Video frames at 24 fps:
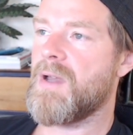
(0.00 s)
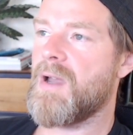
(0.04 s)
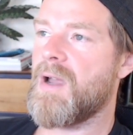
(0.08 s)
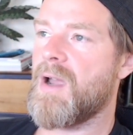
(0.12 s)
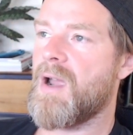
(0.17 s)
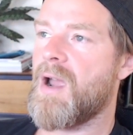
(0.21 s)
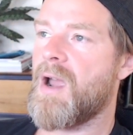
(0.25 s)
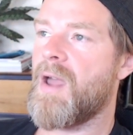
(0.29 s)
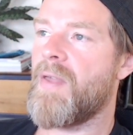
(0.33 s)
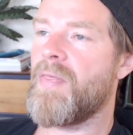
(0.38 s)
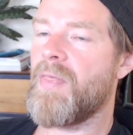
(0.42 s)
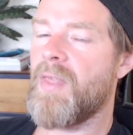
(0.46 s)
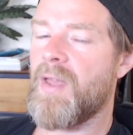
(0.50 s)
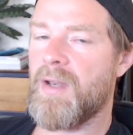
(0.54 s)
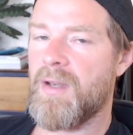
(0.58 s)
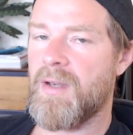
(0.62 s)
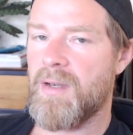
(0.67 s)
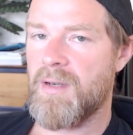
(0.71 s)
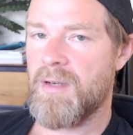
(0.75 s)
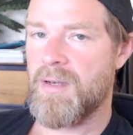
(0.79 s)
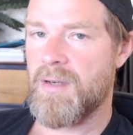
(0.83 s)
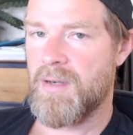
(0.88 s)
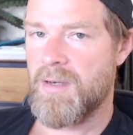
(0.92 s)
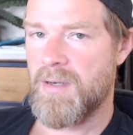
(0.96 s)
and
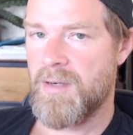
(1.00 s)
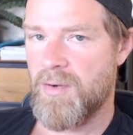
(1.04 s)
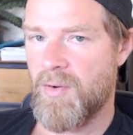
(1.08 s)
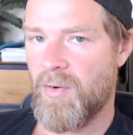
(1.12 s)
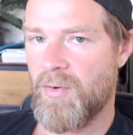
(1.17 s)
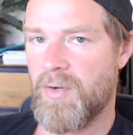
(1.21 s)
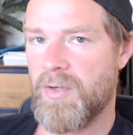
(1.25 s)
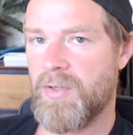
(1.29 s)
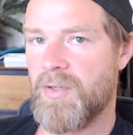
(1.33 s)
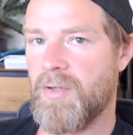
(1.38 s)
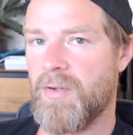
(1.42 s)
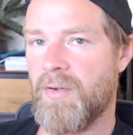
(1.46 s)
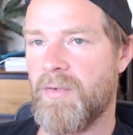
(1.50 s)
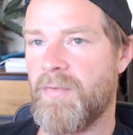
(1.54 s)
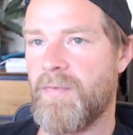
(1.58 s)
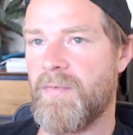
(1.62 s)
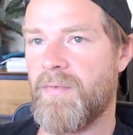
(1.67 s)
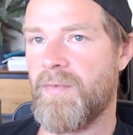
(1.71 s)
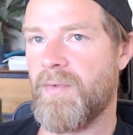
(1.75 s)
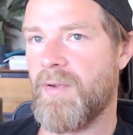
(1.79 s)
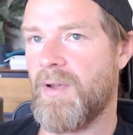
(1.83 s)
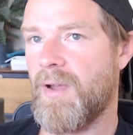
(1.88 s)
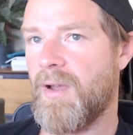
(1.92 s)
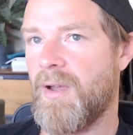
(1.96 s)
then knocked off
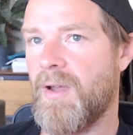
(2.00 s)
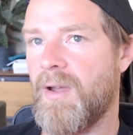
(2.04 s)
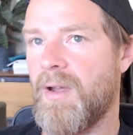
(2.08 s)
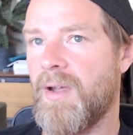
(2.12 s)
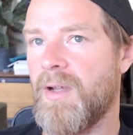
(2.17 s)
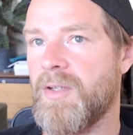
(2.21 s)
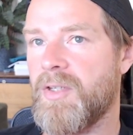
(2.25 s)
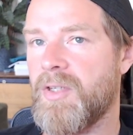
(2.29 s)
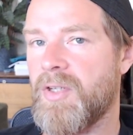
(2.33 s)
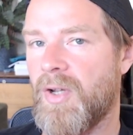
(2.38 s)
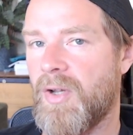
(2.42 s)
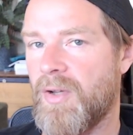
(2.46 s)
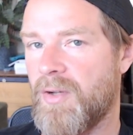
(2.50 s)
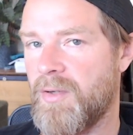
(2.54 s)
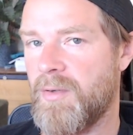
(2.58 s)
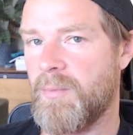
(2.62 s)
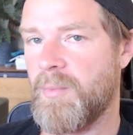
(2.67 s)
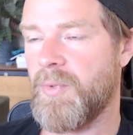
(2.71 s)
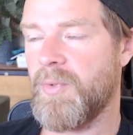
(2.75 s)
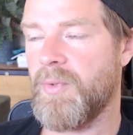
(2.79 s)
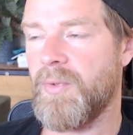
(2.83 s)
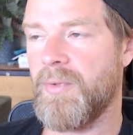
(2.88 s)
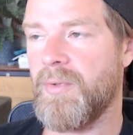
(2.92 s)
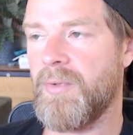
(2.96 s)
a ton
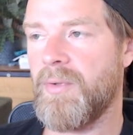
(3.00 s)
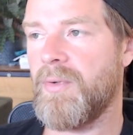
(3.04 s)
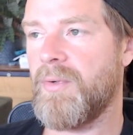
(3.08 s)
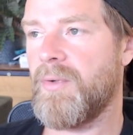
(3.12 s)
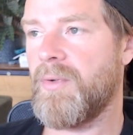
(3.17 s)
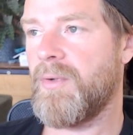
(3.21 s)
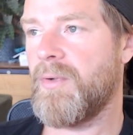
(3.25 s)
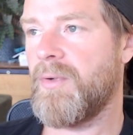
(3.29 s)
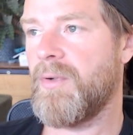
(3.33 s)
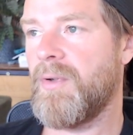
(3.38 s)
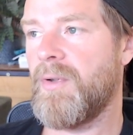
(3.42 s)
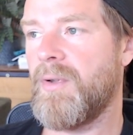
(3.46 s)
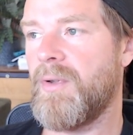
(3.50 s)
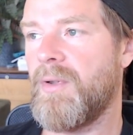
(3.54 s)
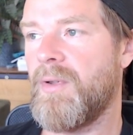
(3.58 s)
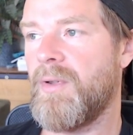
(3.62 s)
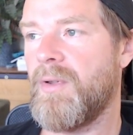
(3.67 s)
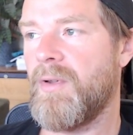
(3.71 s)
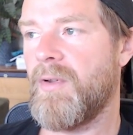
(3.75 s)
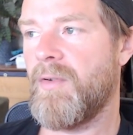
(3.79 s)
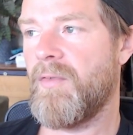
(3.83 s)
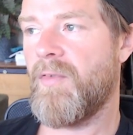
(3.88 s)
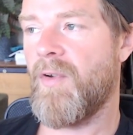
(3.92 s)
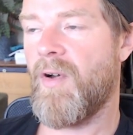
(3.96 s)
more
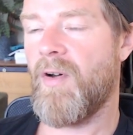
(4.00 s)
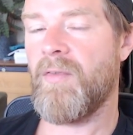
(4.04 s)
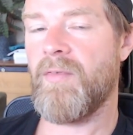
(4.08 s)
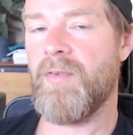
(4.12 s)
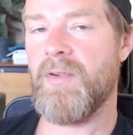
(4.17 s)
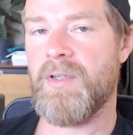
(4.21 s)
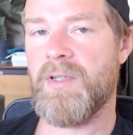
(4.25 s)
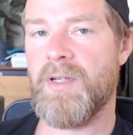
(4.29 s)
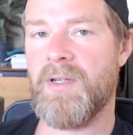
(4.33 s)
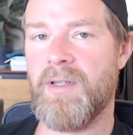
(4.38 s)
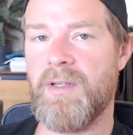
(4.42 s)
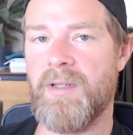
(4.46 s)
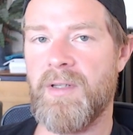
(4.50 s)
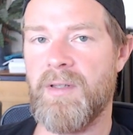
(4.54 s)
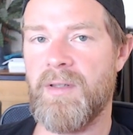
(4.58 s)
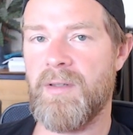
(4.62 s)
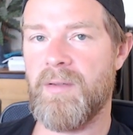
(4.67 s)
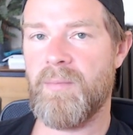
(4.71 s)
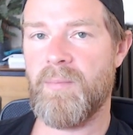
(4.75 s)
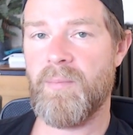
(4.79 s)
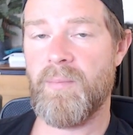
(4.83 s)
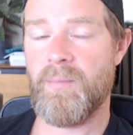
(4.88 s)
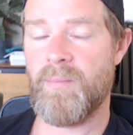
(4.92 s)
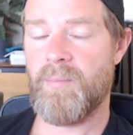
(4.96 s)
for obviously
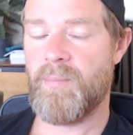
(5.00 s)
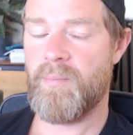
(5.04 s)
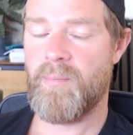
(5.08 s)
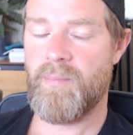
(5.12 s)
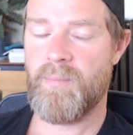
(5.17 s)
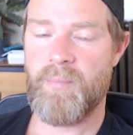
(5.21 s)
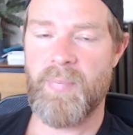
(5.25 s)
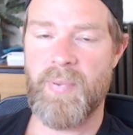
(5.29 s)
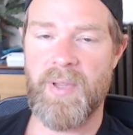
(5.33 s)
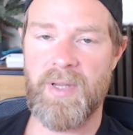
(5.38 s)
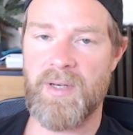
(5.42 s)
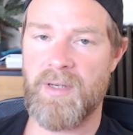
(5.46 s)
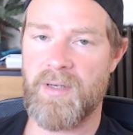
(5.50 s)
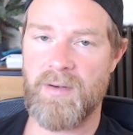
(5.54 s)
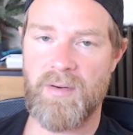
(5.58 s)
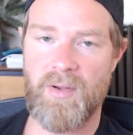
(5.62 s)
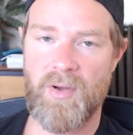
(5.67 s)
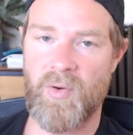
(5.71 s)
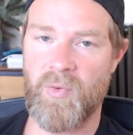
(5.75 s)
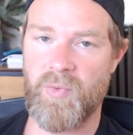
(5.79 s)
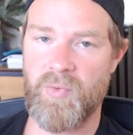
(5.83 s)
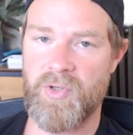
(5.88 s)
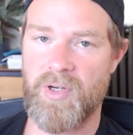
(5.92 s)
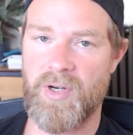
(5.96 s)
being
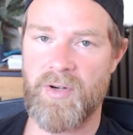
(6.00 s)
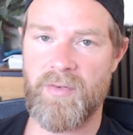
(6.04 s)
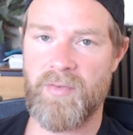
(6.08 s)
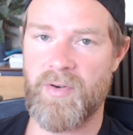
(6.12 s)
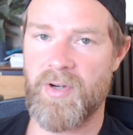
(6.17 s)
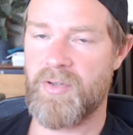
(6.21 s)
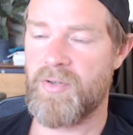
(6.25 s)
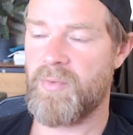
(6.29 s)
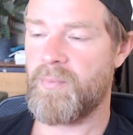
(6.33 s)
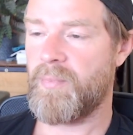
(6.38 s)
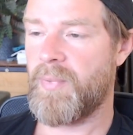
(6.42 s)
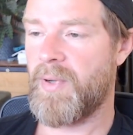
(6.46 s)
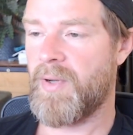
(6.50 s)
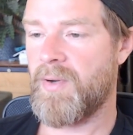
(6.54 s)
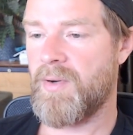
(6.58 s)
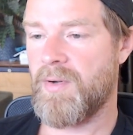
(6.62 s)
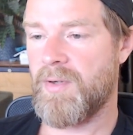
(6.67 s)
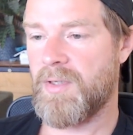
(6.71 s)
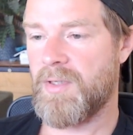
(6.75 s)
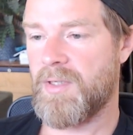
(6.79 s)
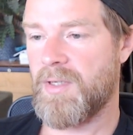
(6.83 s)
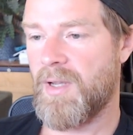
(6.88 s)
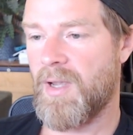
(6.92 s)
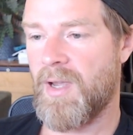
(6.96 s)
old generation
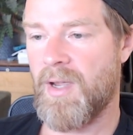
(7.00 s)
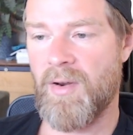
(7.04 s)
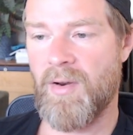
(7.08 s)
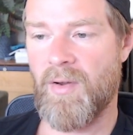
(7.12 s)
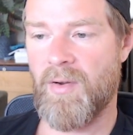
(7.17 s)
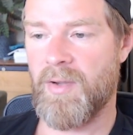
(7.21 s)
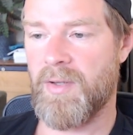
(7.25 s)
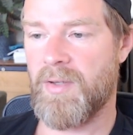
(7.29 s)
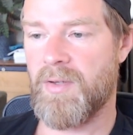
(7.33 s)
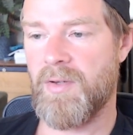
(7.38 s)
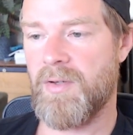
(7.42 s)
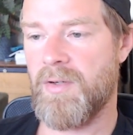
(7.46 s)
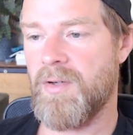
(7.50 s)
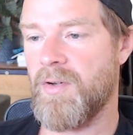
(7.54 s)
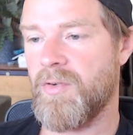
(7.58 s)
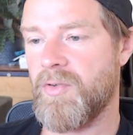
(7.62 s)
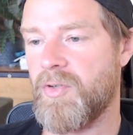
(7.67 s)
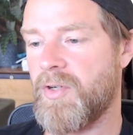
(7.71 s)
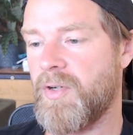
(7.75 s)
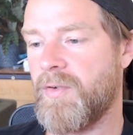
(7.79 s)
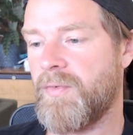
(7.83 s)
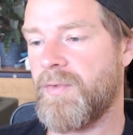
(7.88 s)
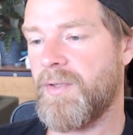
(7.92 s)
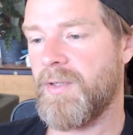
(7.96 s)
parts, and I could not
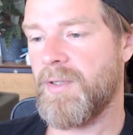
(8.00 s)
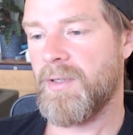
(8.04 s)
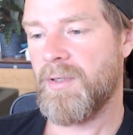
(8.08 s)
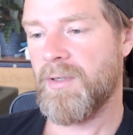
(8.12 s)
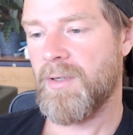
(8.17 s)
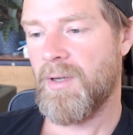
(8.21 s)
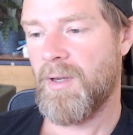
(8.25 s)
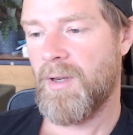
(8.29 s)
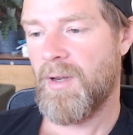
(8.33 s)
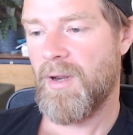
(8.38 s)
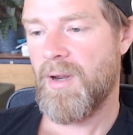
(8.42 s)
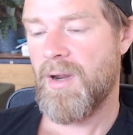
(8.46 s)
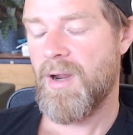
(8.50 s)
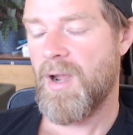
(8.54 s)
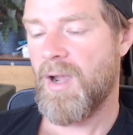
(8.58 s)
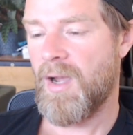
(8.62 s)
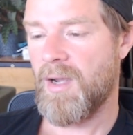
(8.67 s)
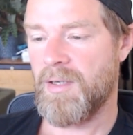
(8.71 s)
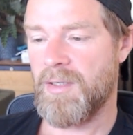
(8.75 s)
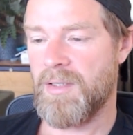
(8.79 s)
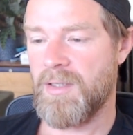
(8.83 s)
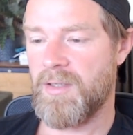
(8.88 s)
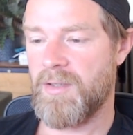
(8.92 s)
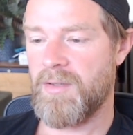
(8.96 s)
shift it.
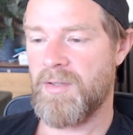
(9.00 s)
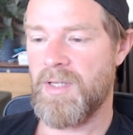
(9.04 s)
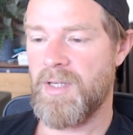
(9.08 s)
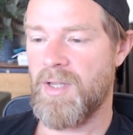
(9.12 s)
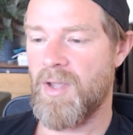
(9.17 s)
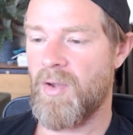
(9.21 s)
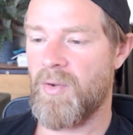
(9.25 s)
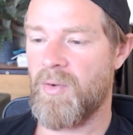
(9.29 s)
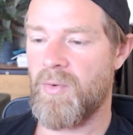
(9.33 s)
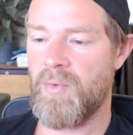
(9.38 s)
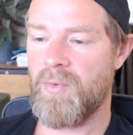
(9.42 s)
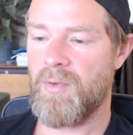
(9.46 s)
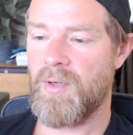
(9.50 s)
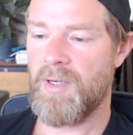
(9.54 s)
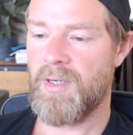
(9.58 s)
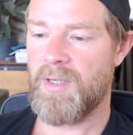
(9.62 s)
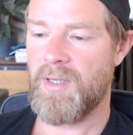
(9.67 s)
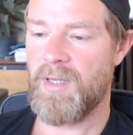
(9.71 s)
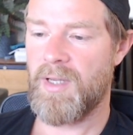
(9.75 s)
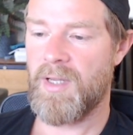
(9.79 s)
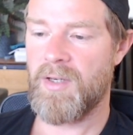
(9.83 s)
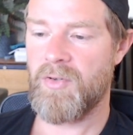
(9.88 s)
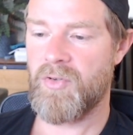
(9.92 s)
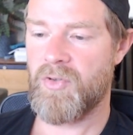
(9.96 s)
And the only
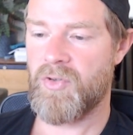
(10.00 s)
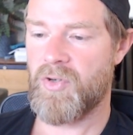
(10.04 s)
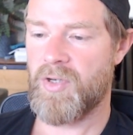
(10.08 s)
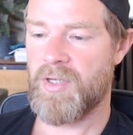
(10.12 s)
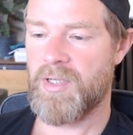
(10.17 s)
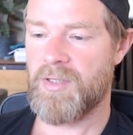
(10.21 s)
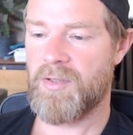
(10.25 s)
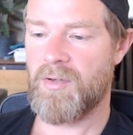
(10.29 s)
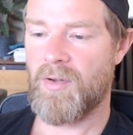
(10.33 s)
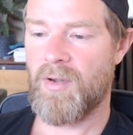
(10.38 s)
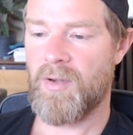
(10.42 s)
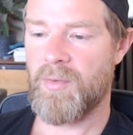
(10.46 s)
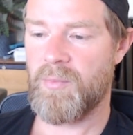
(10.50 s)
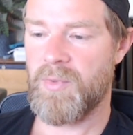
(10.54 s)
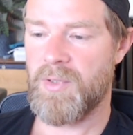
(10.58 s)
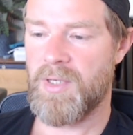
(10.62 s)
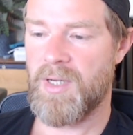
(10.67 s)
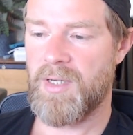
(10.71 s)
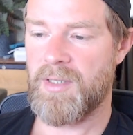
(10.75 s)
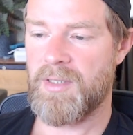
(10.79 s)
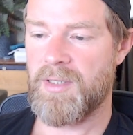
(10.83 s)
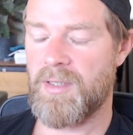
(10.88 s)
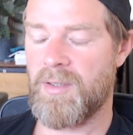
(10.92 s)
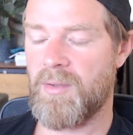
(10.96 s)
interest I was
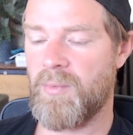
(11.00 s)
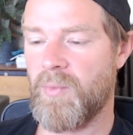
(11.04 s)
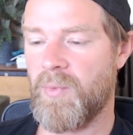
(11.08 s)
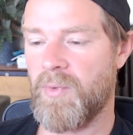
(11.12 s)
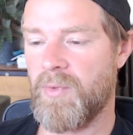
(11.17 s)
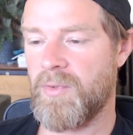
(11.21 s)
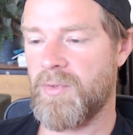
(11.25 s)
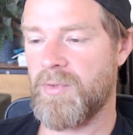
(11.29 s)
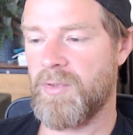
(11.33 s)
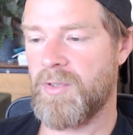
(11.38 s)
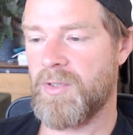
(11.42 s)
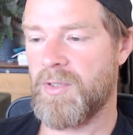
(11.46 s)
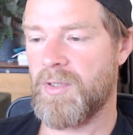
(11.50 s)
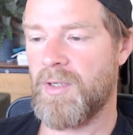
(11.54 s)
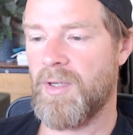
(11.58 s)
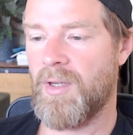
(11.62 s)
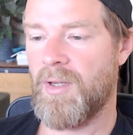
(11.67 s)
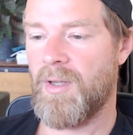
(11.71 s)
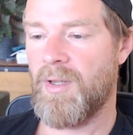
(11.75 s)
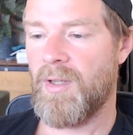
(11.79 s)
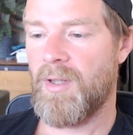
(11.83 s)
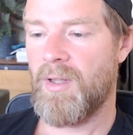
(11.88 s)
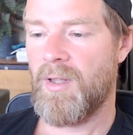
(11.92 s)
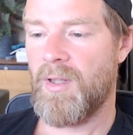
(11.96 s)
getting was
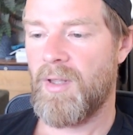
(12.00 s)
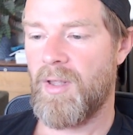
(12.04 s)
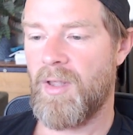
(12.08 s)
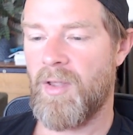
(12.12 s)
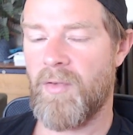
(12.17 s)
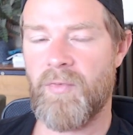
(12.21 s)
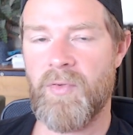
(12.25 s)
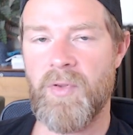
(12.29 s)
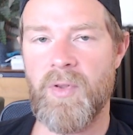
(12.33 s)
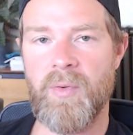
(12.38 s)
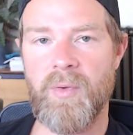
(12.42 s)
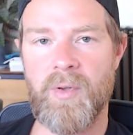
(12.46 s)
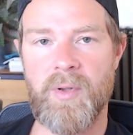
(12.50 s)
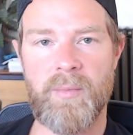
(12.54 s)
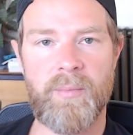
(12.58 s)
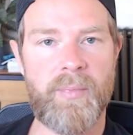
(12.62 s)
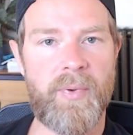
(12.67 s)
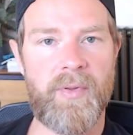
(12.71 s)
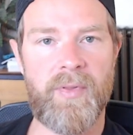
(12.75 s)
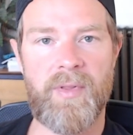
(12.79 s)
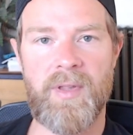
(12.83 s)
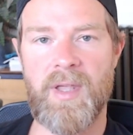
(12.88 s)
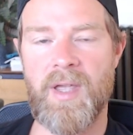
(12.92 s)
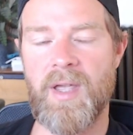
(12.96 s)
if you can
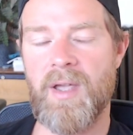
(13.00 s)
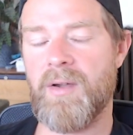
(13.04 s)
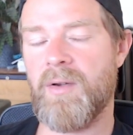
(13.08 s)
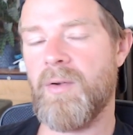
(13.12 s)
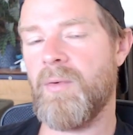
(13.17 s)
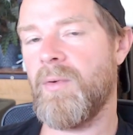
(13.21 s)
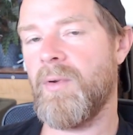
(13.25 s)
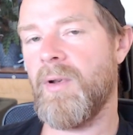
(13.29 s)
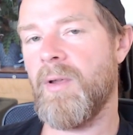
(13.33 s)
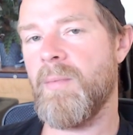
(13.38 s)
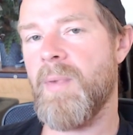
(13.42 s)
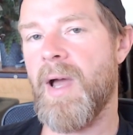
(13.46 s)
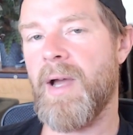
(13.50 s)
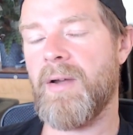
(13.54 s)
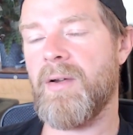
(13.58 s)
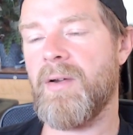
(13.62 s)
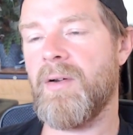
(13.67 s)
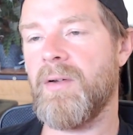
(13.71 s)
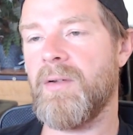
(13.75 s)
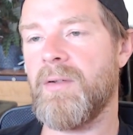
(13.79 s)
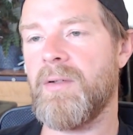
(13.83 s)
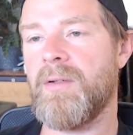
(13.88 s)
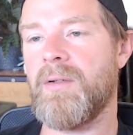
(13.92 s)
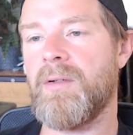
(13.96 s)
put the air cooler back
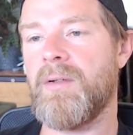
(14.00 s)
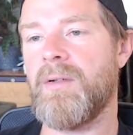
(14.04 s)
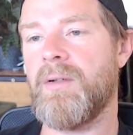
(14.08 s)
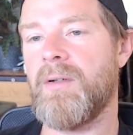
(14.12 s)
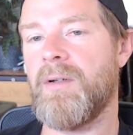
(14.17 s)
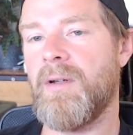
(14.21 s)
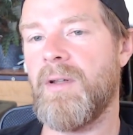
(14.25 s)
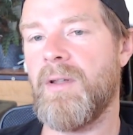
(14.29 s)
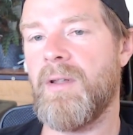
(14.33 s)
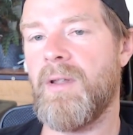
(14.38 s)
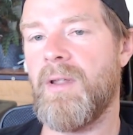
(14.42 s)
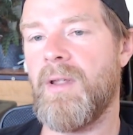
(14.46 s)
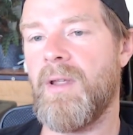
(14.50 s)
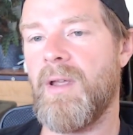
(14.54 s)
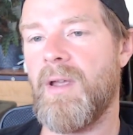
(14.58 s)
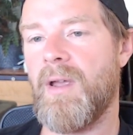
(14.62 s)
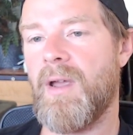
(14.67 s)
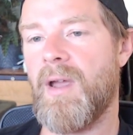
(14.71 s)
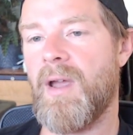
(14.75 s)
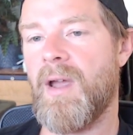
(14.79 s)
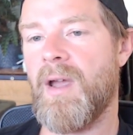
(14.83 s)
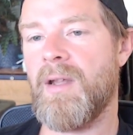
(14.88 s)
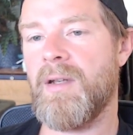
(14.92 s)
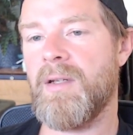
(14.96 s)
on
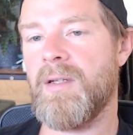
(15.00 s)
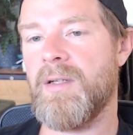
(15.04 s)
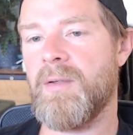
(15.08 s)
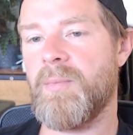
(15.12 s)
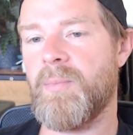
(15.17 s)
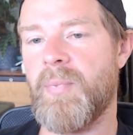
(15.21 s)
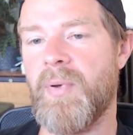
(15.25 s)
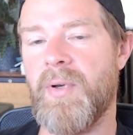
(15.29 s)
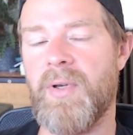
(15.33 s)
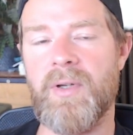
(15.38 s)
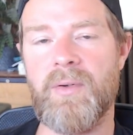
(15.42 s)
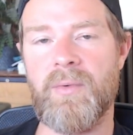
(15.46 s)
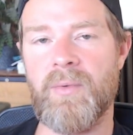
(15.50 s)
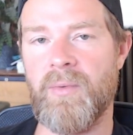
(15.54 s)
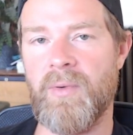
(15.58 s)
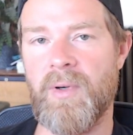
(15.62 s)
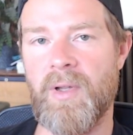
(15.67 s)
and put it all